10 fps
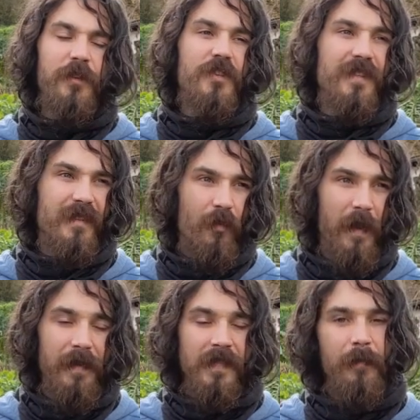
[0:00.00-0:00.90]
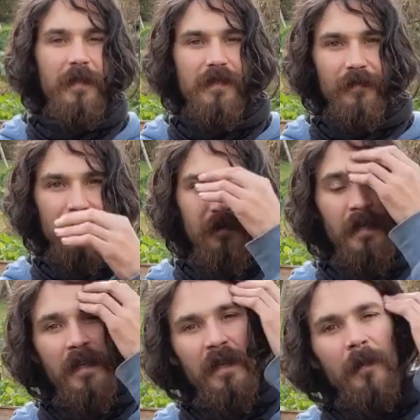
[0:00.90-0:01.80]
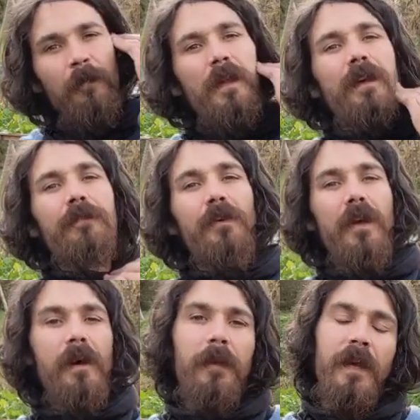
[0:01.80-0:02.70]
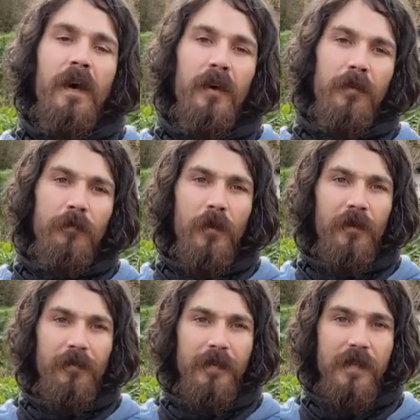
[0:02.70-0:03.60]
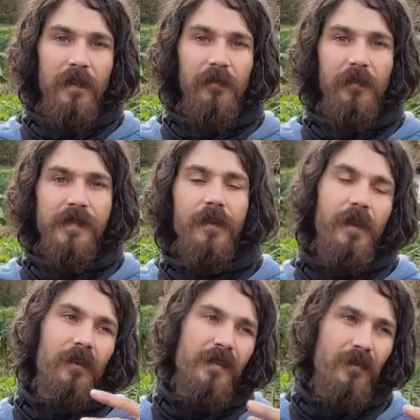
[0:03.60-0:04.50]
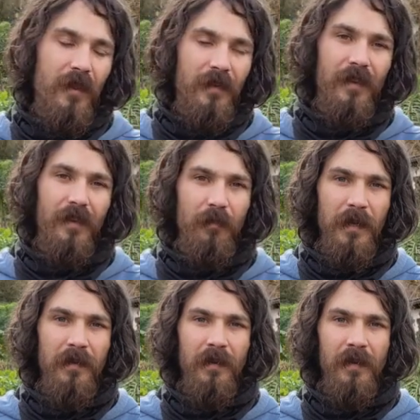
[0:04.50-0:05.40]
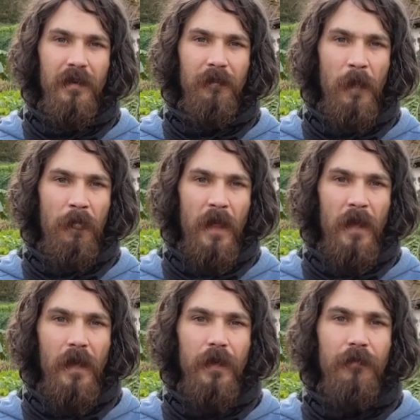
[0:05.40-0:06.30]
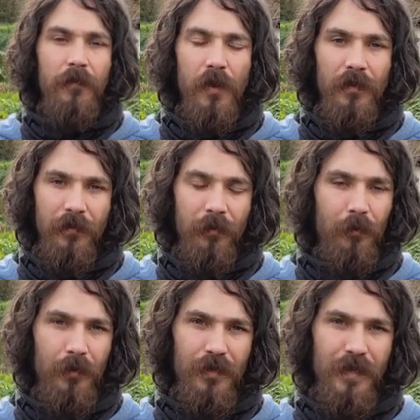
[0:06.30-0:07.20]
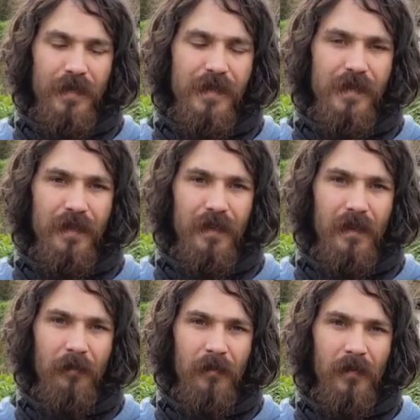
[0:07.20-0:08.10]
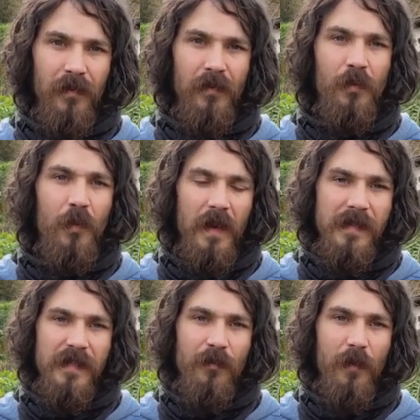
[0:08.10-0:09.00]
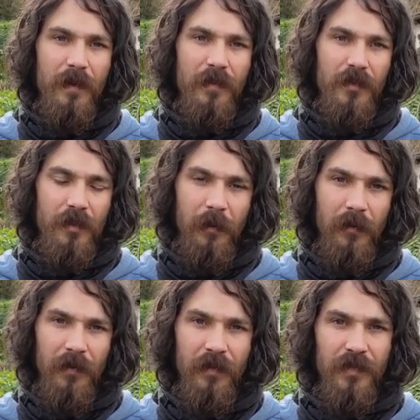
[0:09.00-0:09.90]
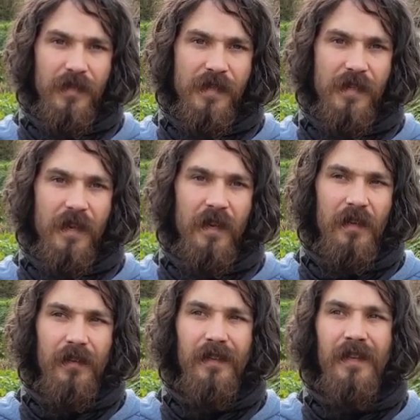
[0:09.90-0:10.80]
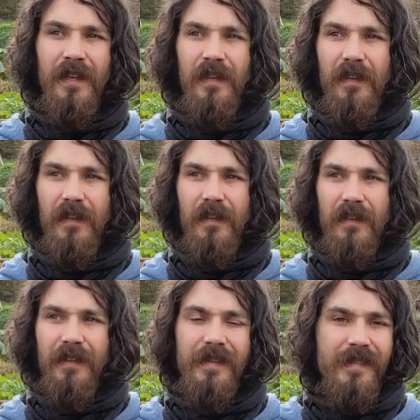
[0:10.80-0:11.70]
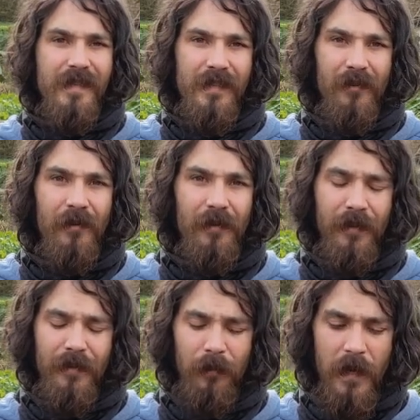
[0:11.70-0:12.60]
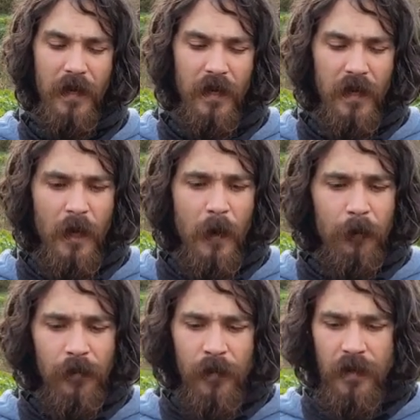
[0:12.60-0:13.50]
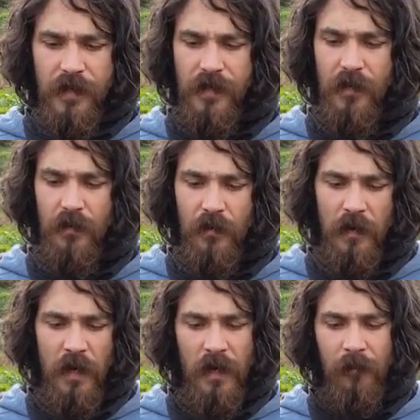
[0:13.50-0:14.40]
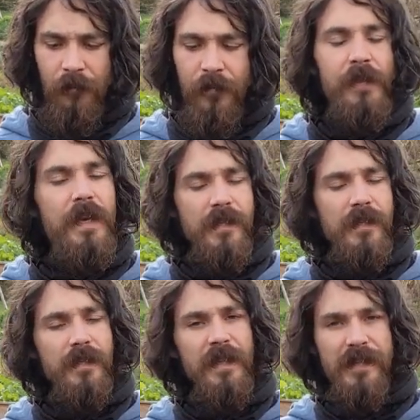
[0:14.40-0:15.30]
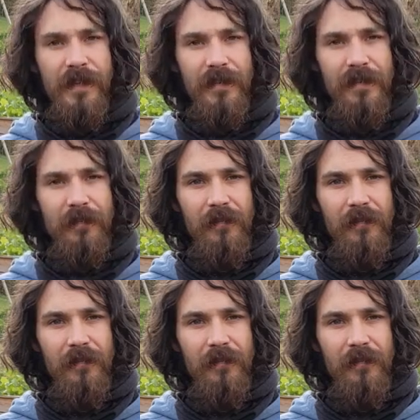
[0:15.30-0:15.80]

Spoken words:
which is quite expensive. So if you're coming out of one of these countries, you can also contact me in front of the purchase to ask whether the shipping conditions are easy or not. So yes, that's it.